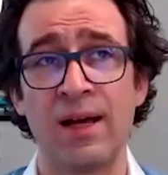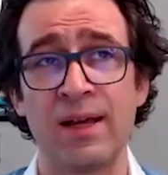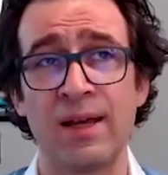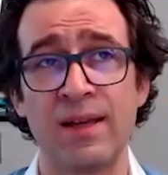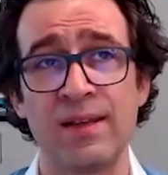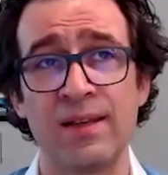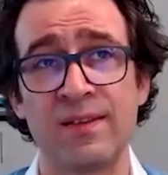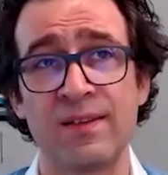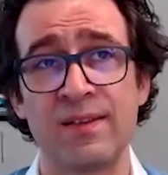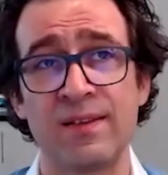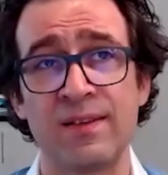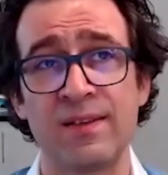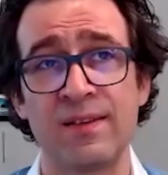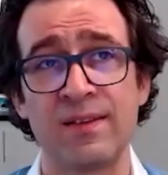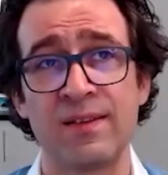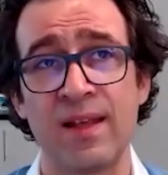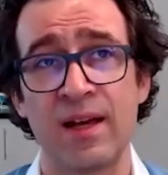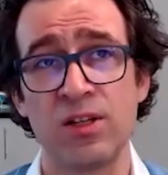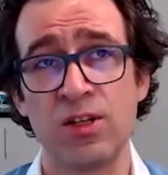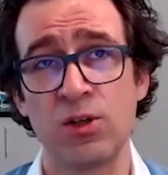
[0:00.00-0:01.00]
is
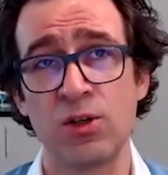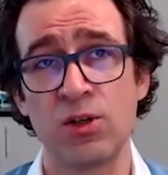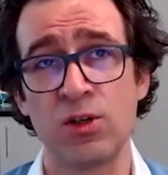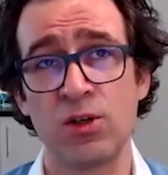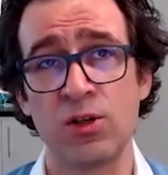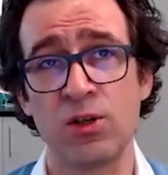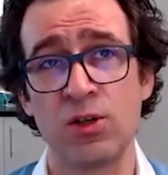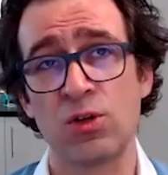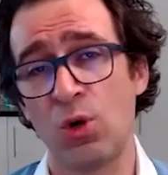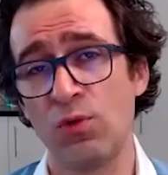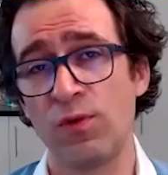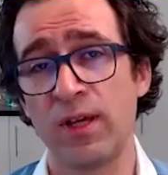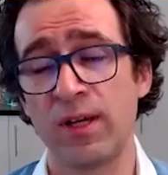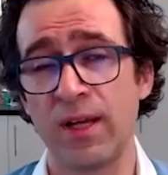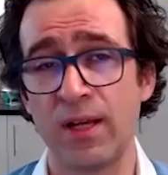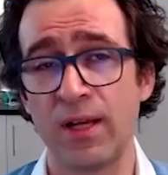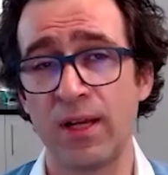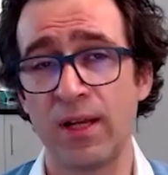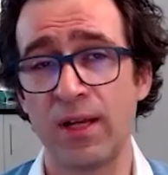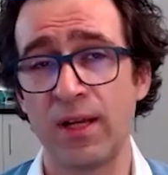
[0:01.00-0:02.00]
that, you know,
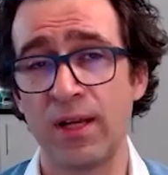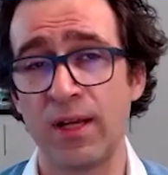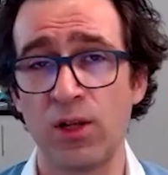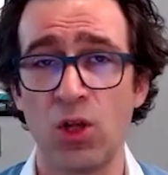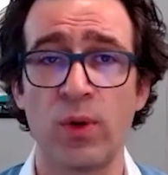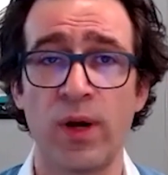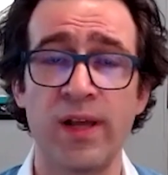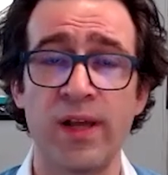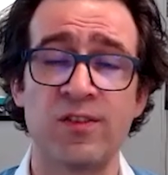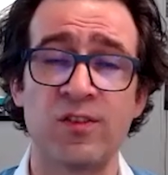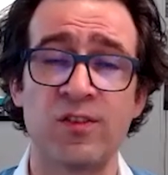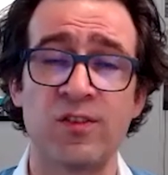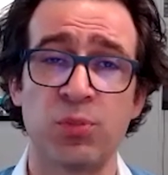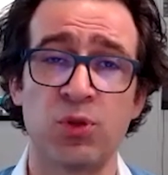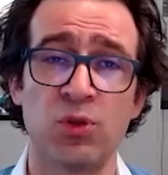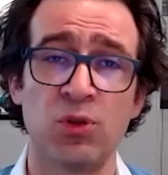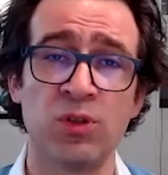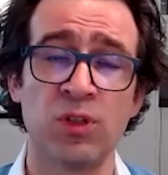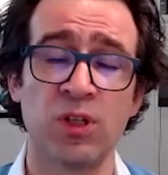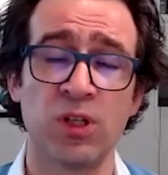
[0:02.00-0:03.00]
COVID and low
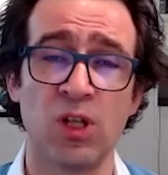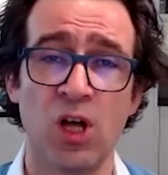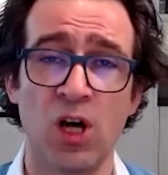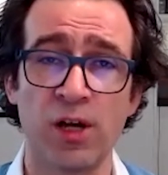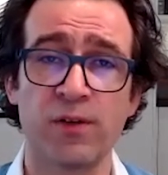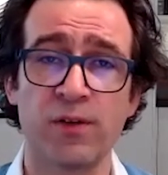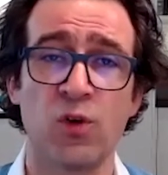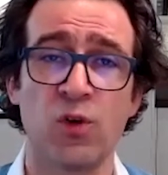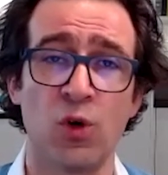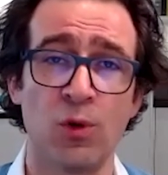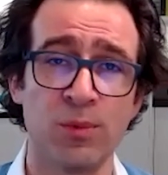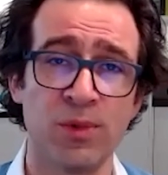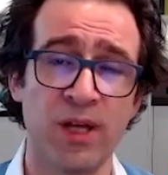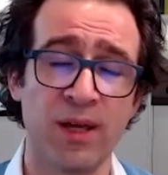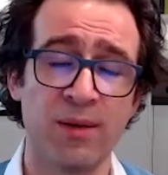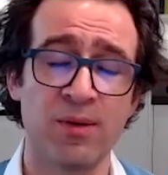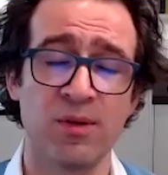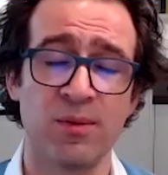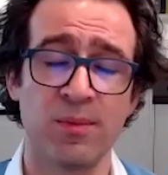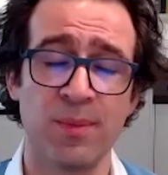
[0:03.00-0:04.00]
rates pulled a lot of home
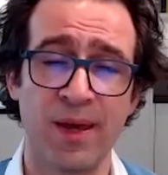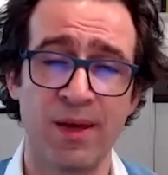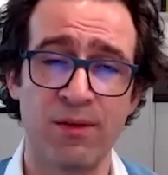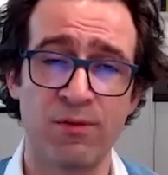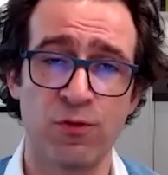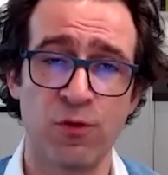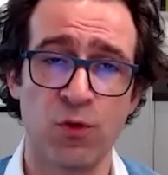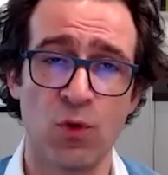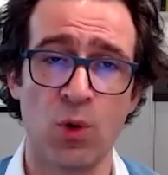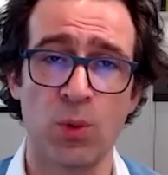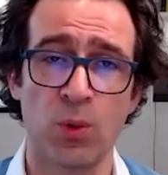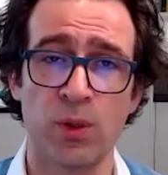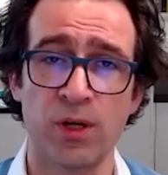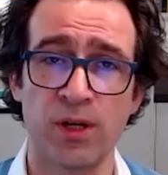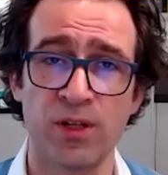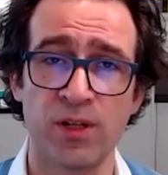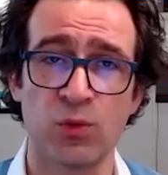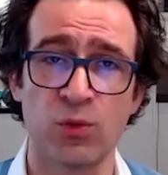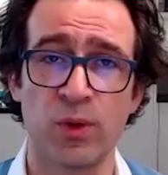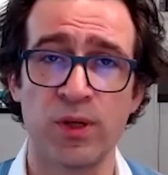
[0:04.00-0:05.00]
buying demand
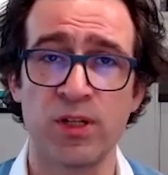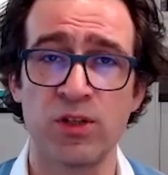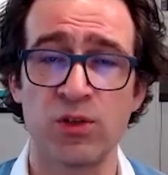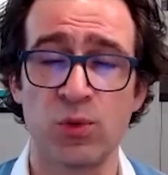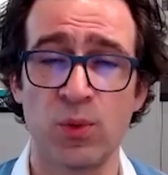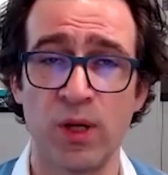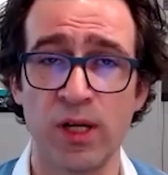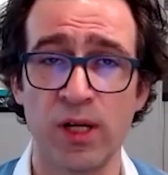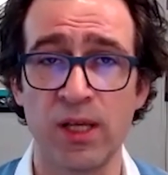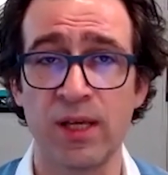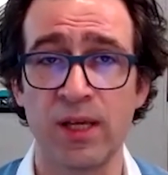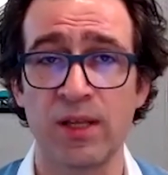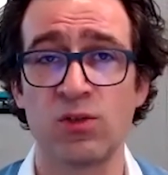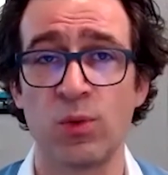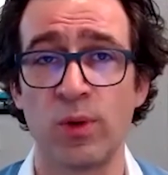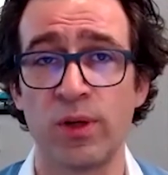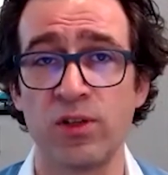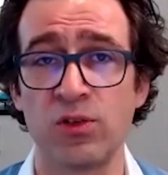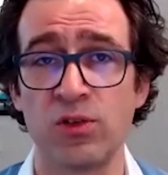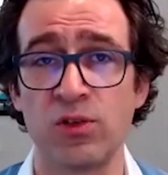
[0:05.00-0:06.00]
forward in 2020 and
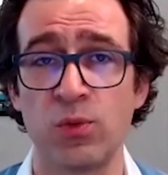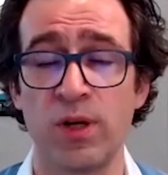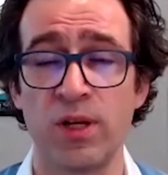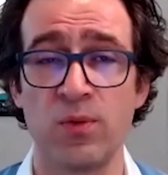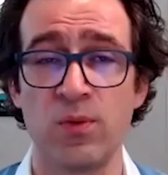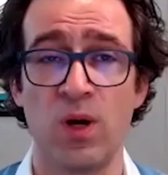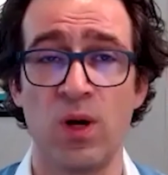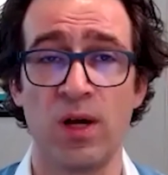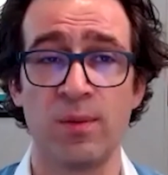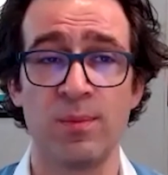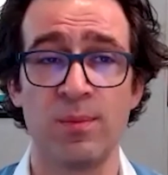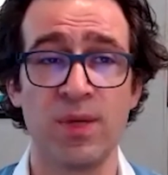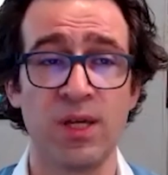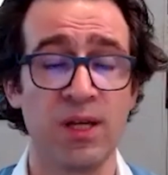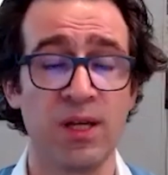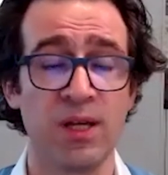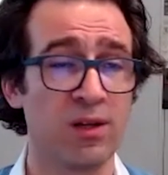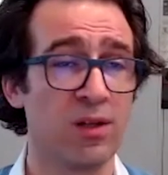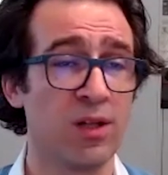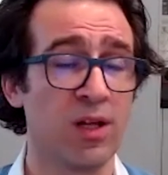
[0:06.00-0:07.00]
2021,
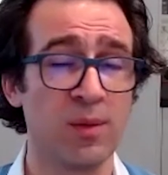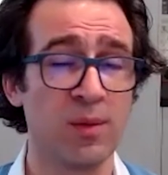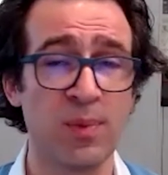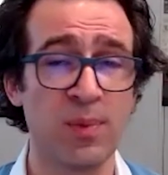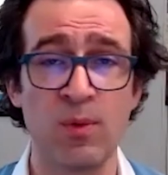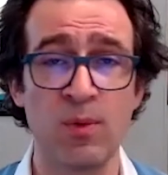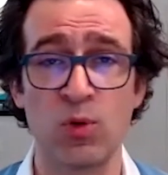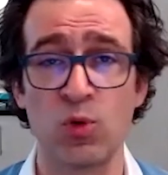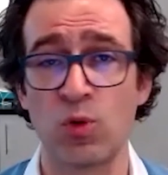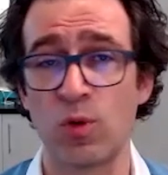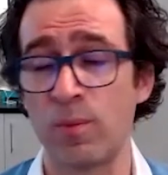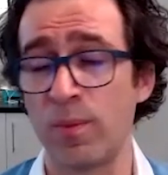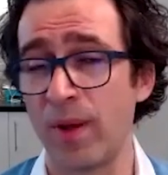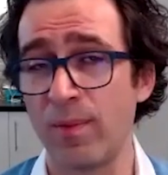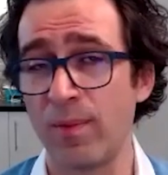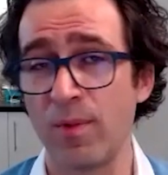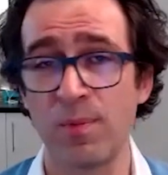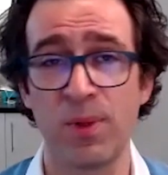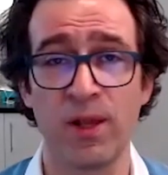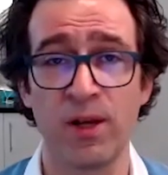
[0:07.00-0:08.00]
meaning a lot of people who were
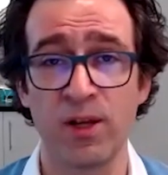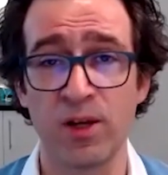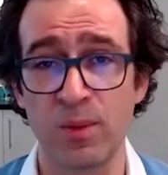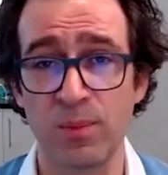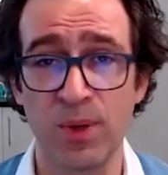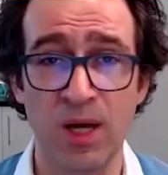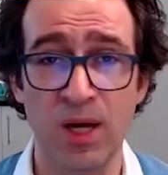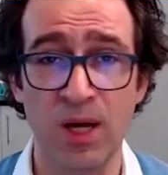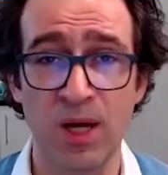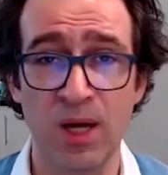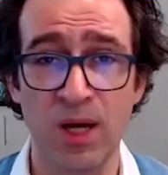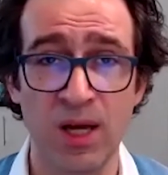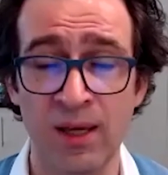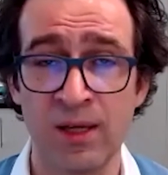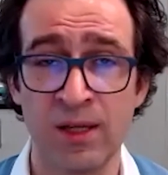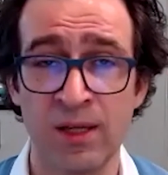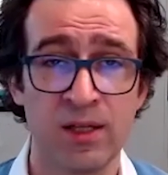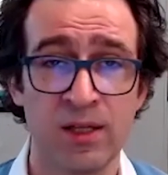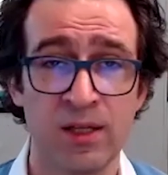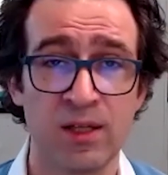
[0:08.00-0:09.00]
maybe planning on
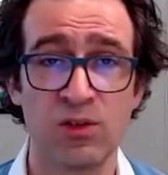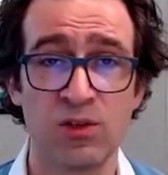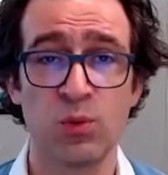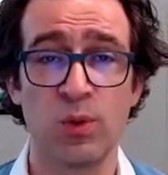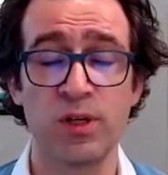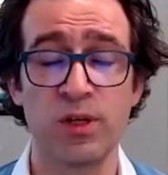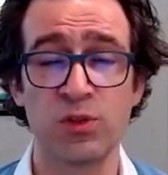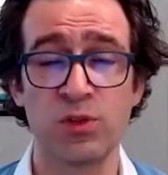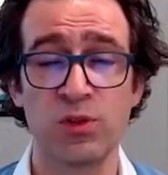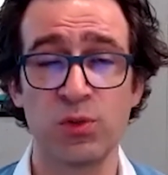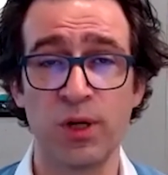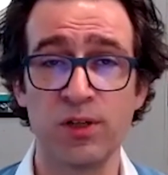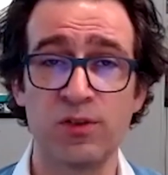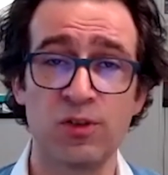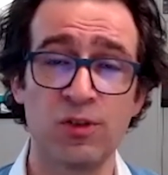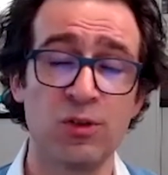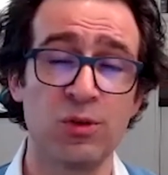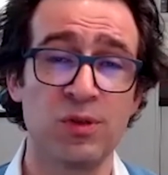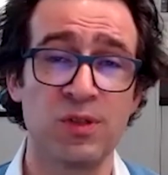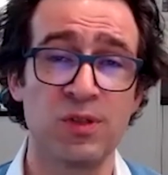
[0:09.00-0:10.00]
buying in
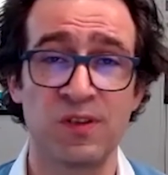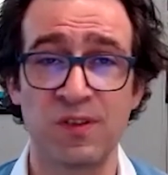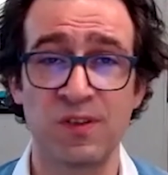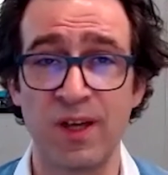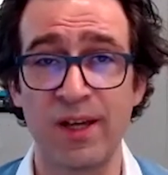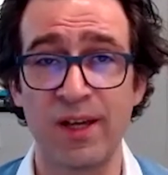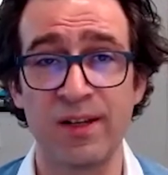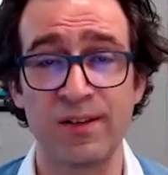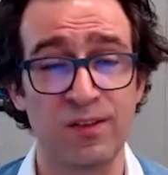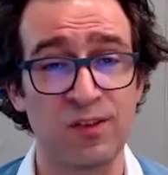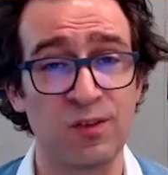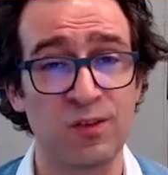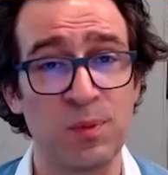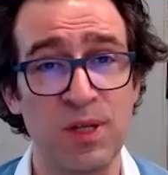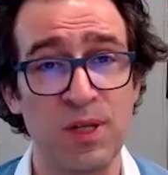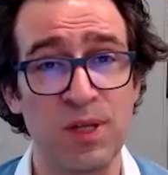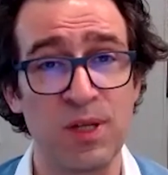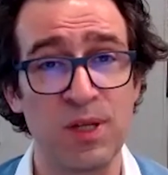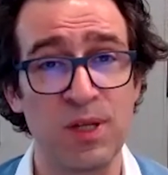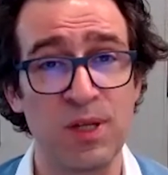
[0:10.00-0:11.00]
2022 decided
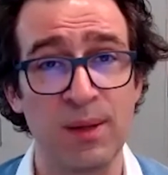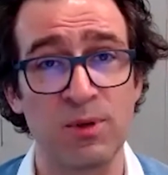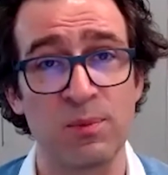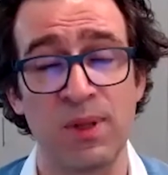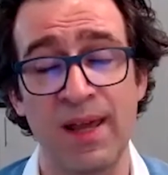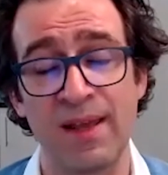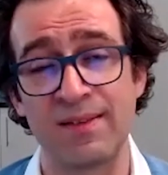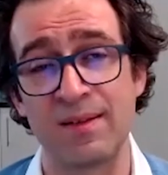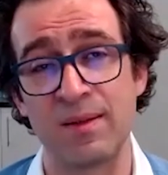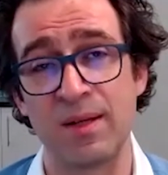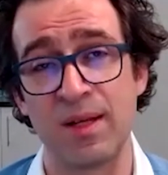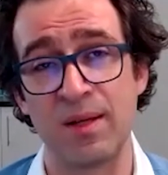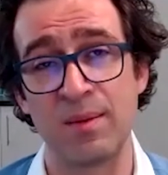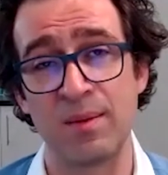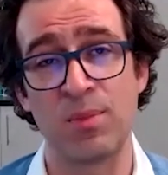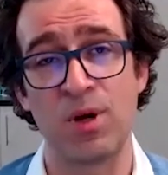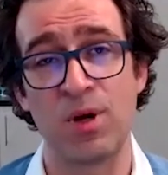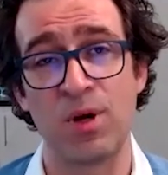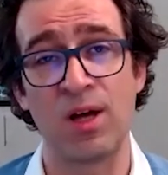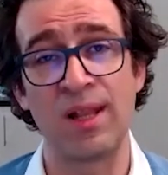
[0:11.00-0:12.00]
to speed up their plans
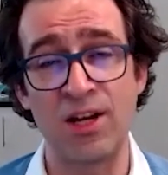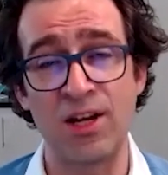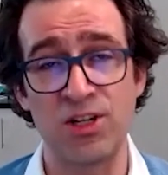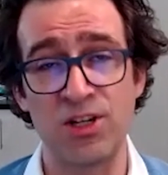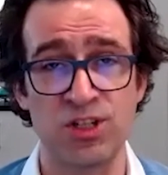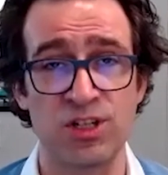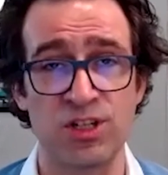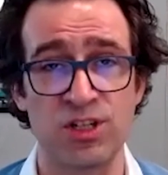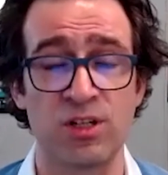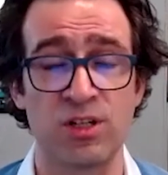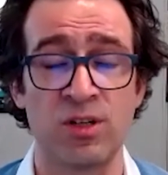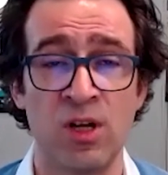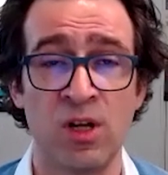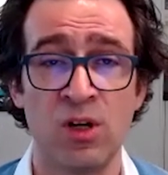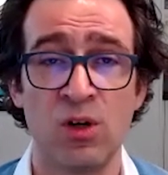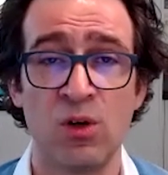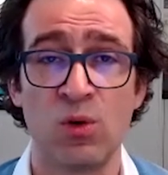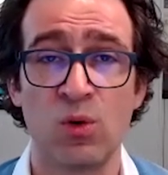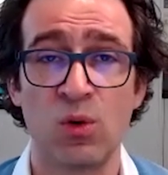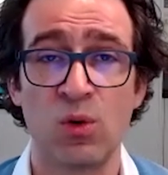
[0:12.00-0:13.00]
and bought last
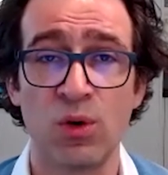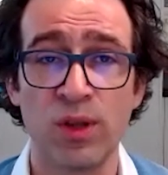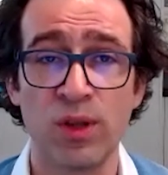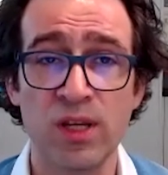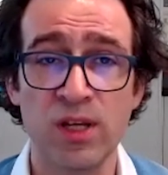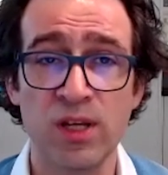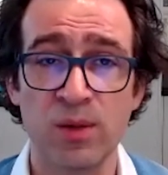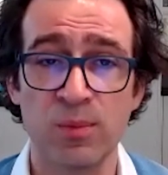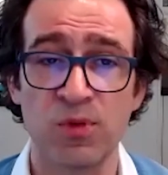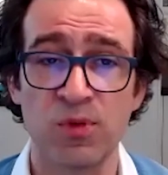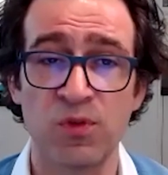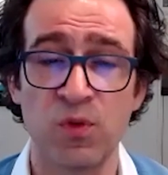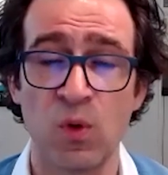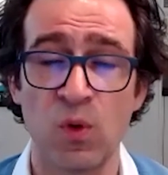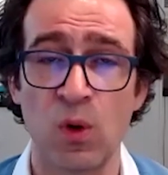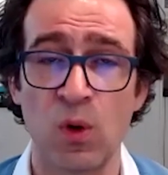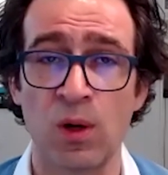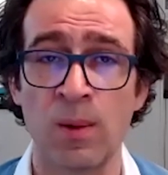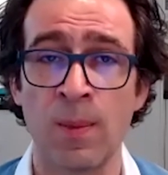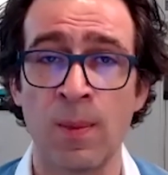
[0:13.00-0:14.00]
year or the year
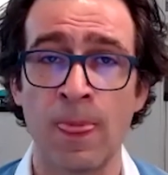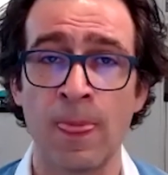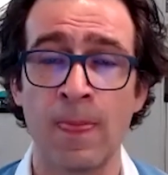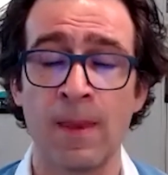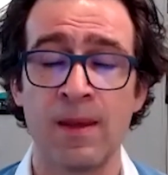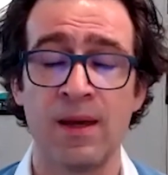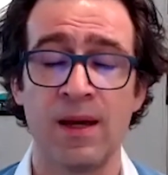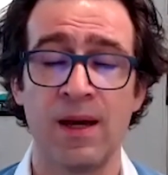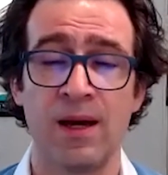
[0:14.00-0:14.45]
before,